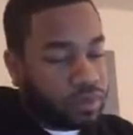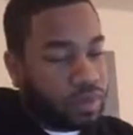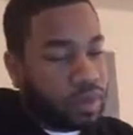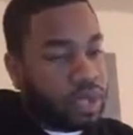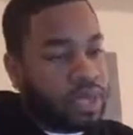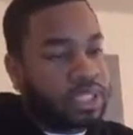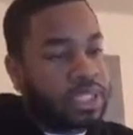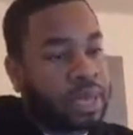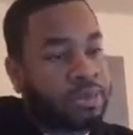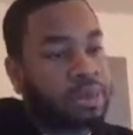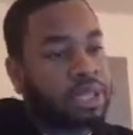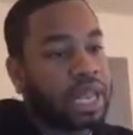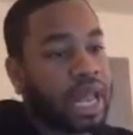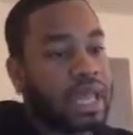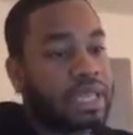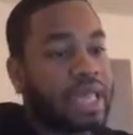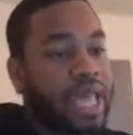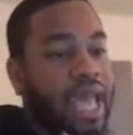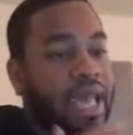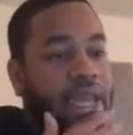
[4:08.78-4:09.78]
something like
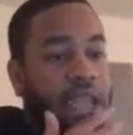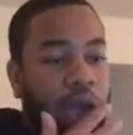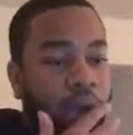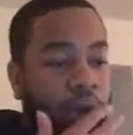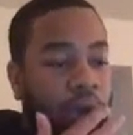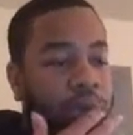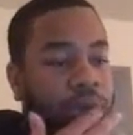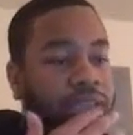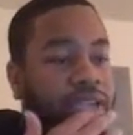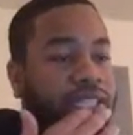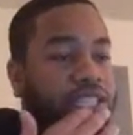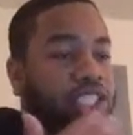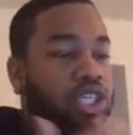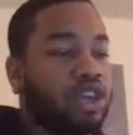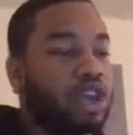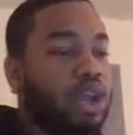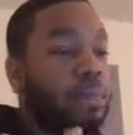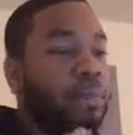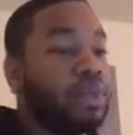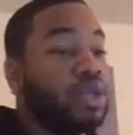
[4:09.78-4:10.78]
that. That will be
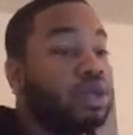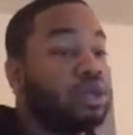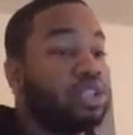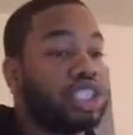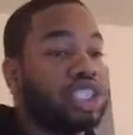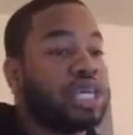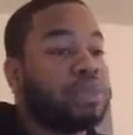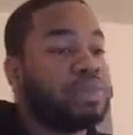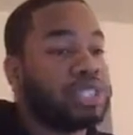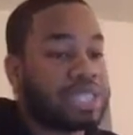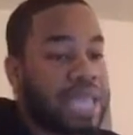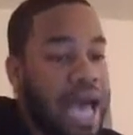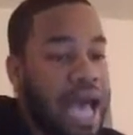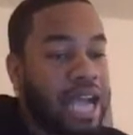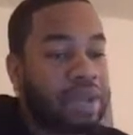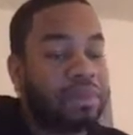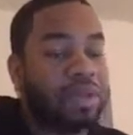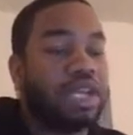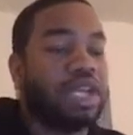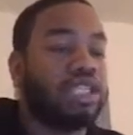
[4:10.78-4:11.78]
considered a blue chip
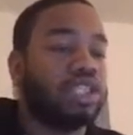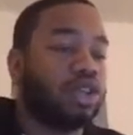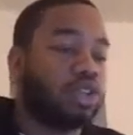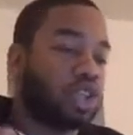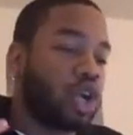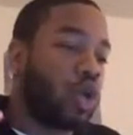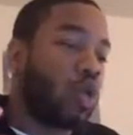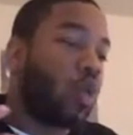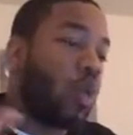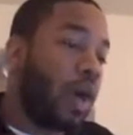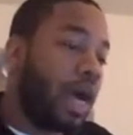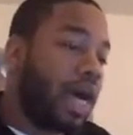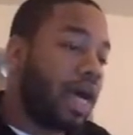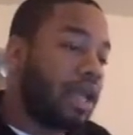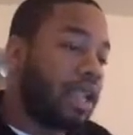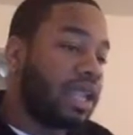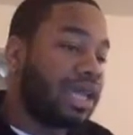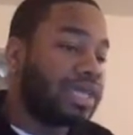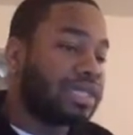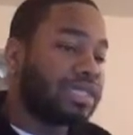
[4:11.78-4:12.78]
stock because those are
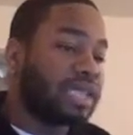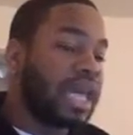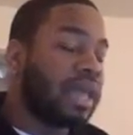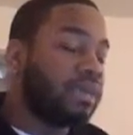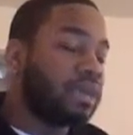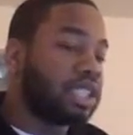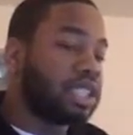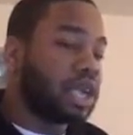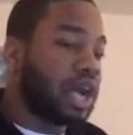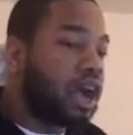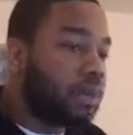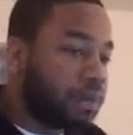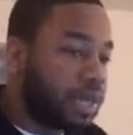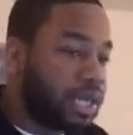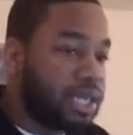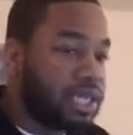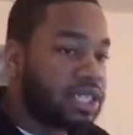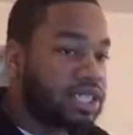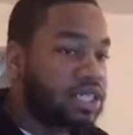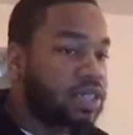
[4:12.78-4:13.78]
well established
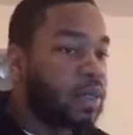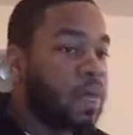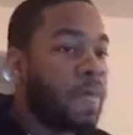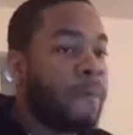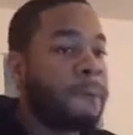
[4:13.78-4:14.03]
companies.